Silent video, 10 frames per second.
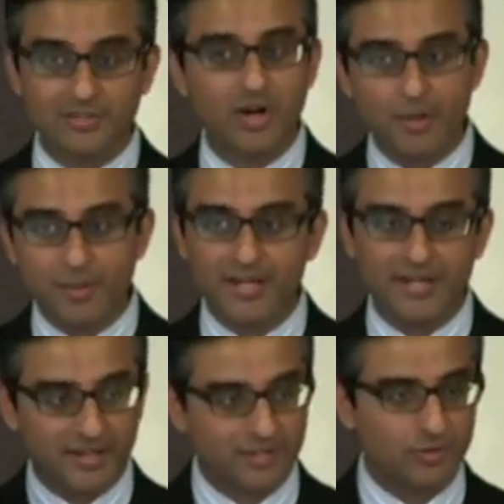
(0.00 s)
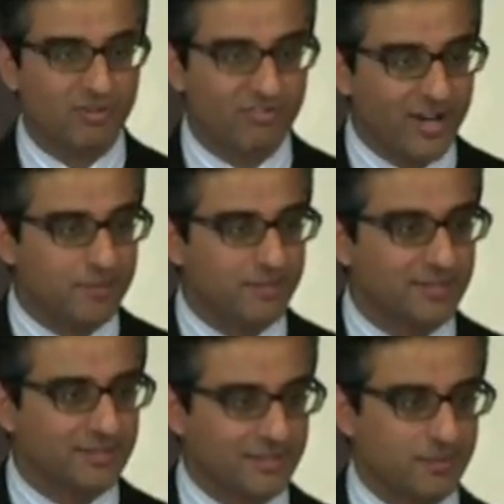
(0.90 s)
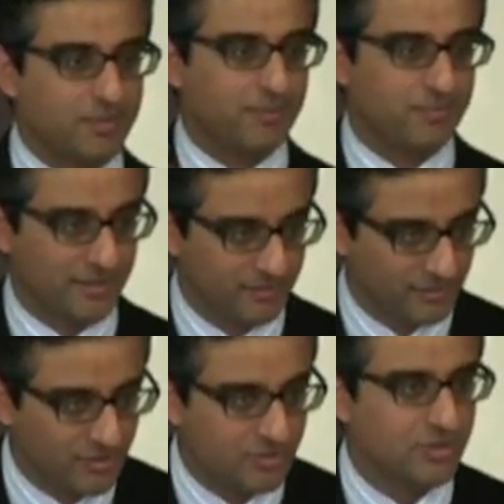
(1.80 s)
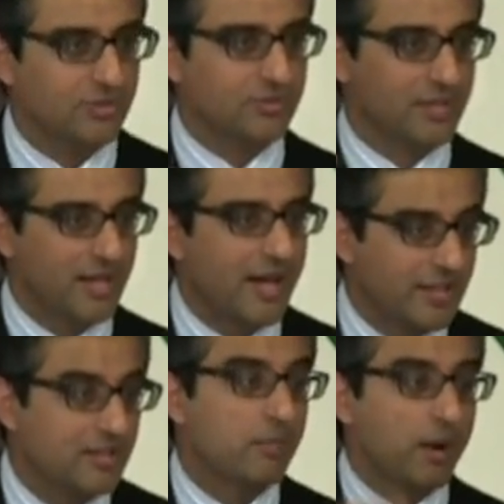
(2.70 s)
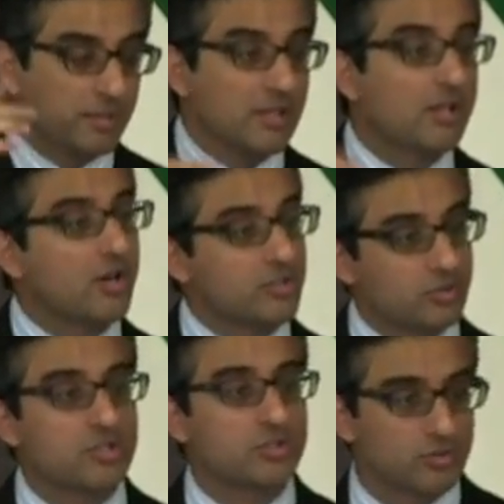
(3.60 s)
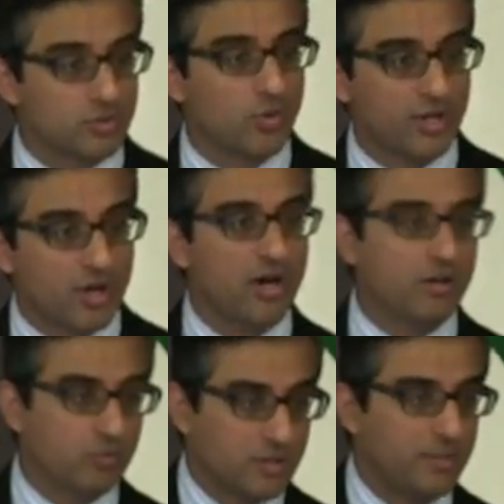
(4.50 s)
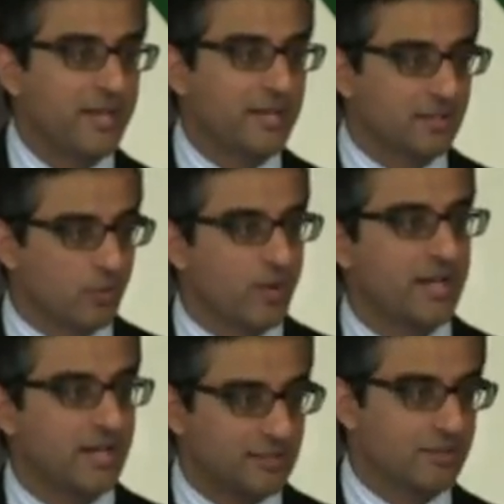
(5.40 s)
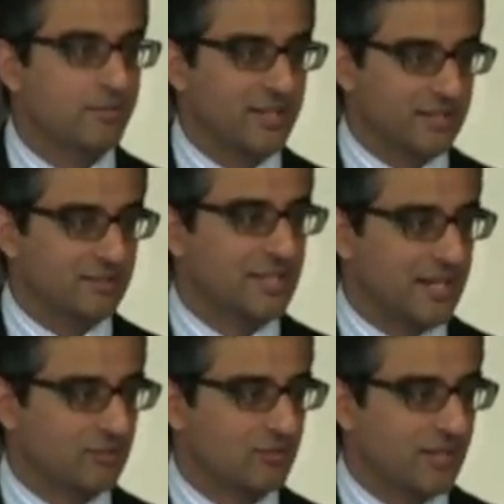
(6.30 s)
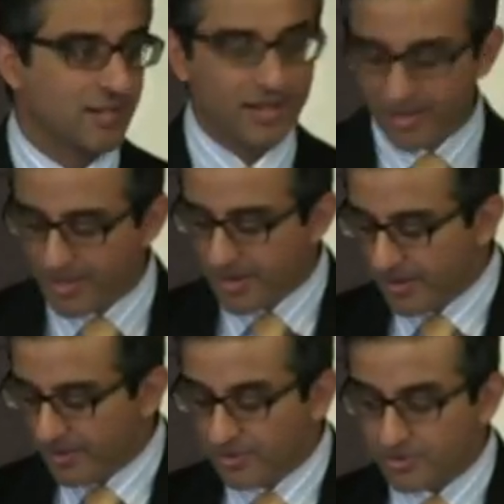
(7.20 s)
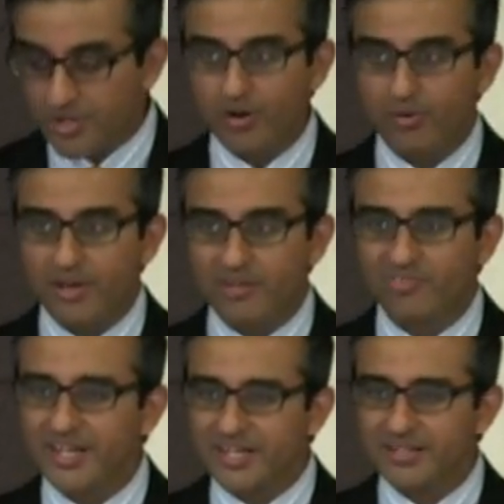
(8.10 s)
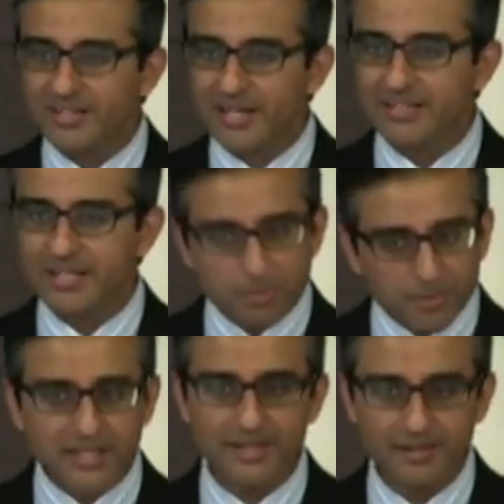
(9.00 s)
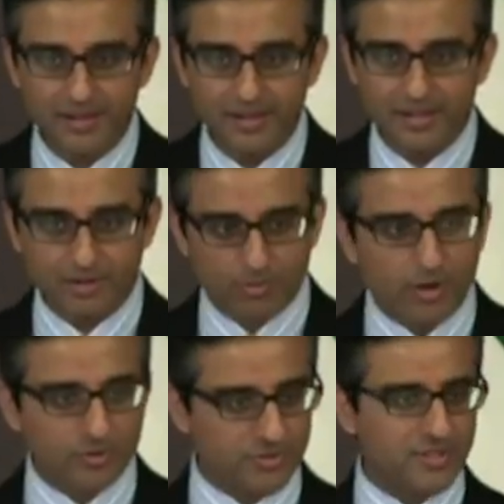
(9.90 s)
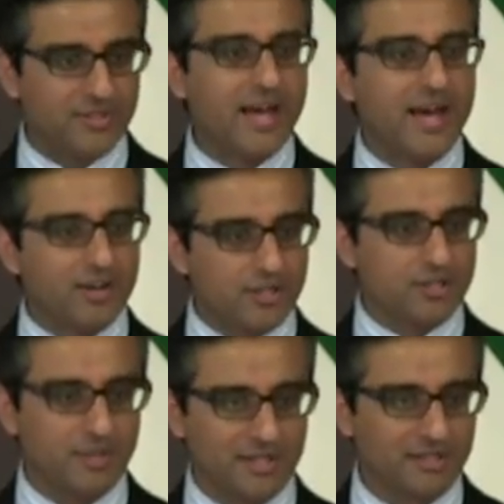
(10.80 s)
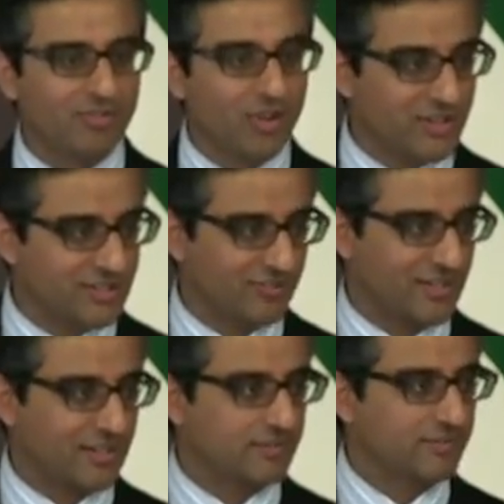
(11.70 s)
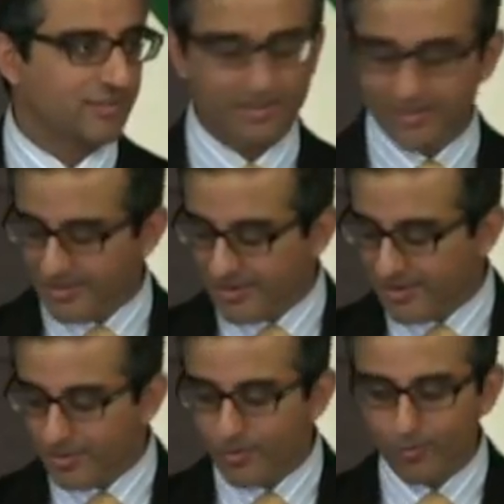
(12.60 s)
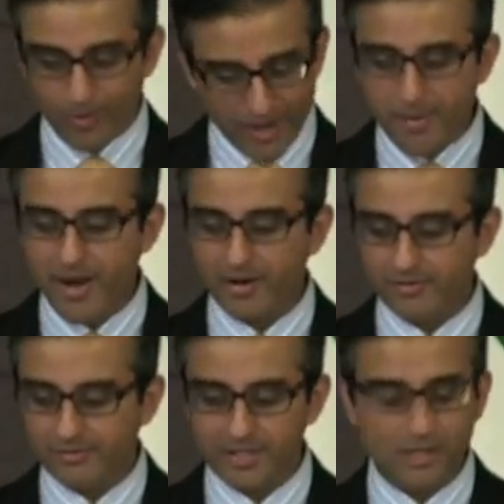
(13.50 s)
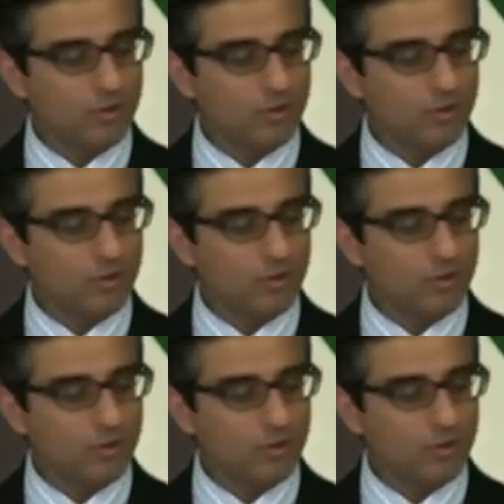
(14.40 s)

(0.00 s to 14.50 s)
it's all about intellectual refinement, it's about being astute, and there are probably larger issues going on which are making their way into the medical text, right? So, if they can get deeply engrossed in that argument in philosophy, what about